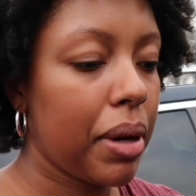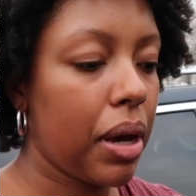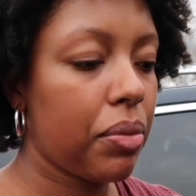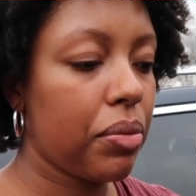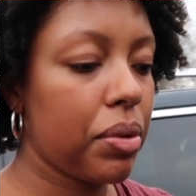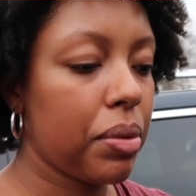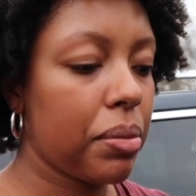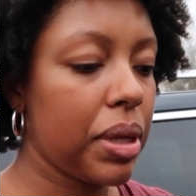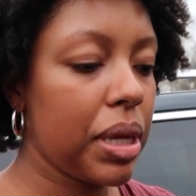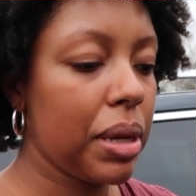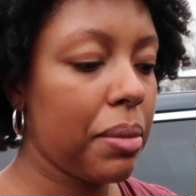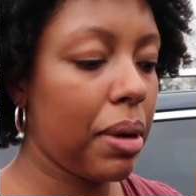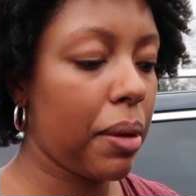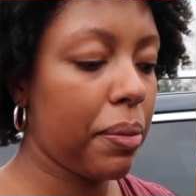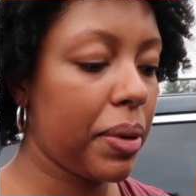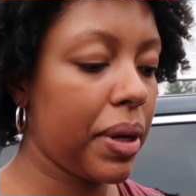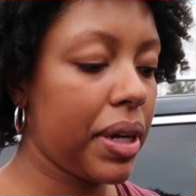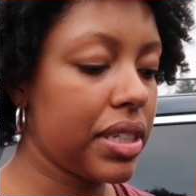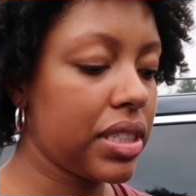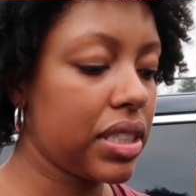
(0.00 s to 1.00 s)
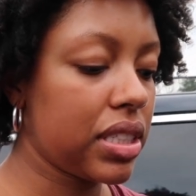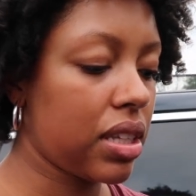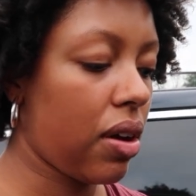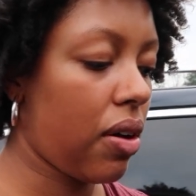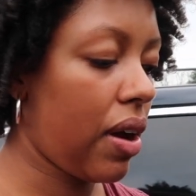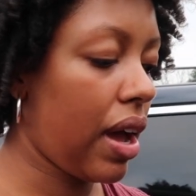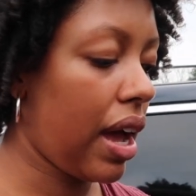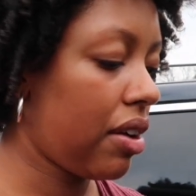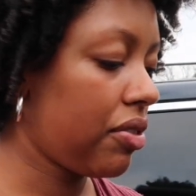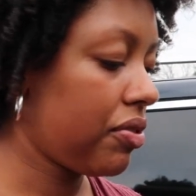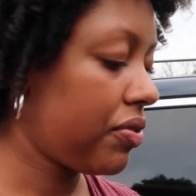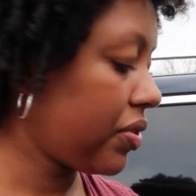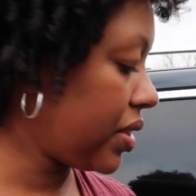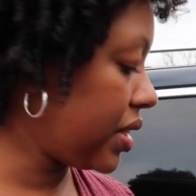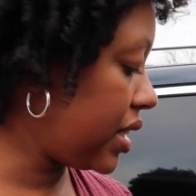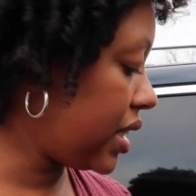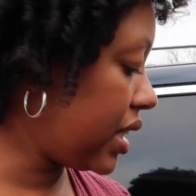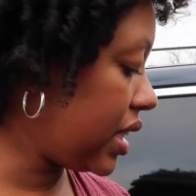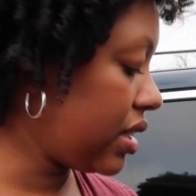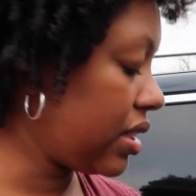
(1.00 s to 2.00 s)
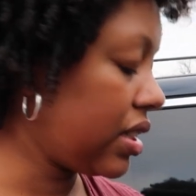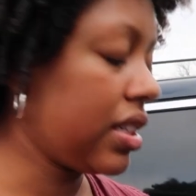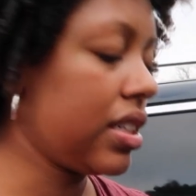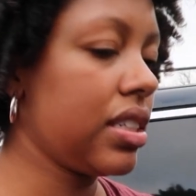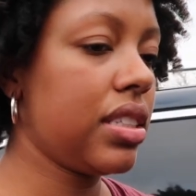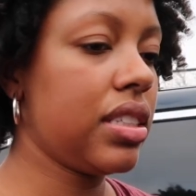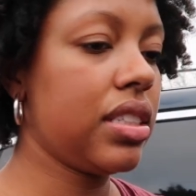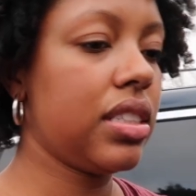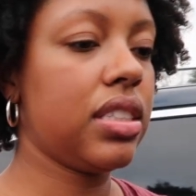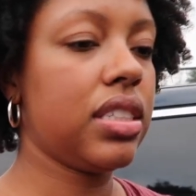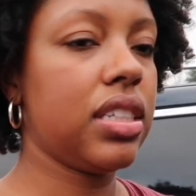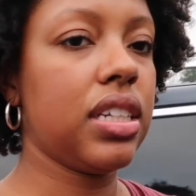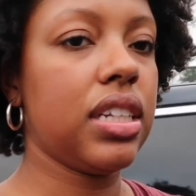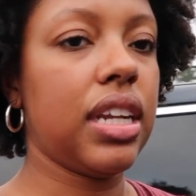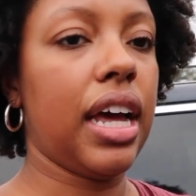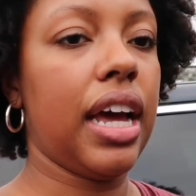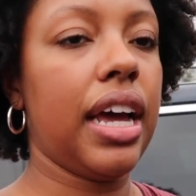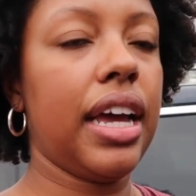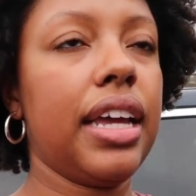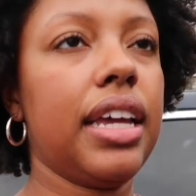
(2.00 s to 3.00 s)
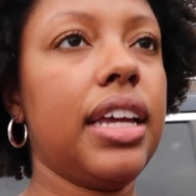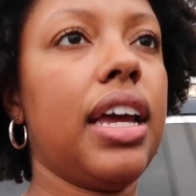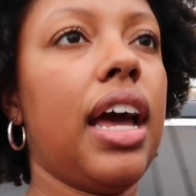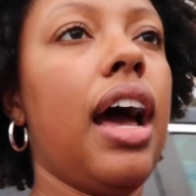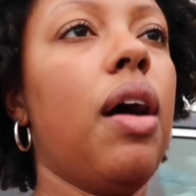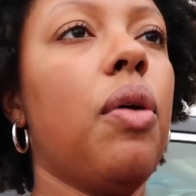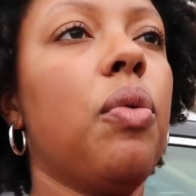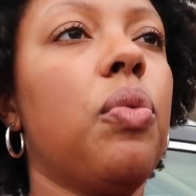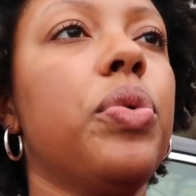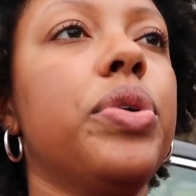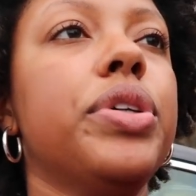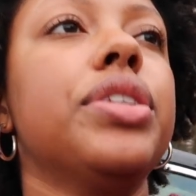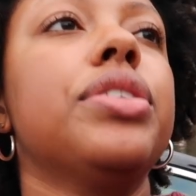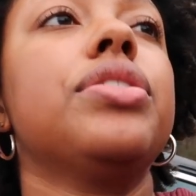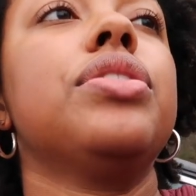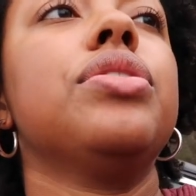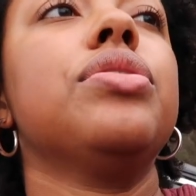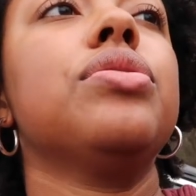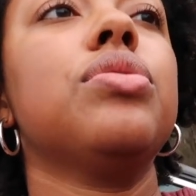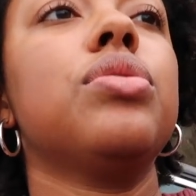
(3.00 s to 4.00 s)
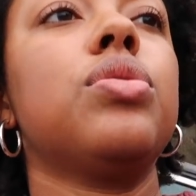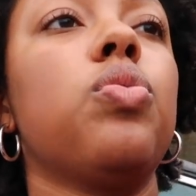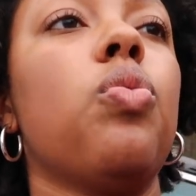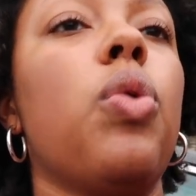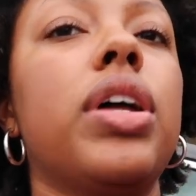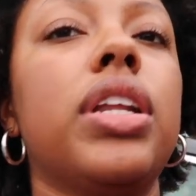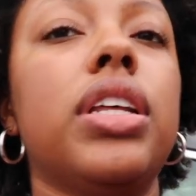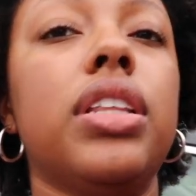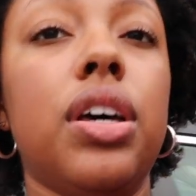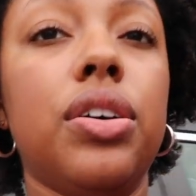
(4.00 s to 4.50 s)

But when me and my parents go out for dinner tonight, I will use one of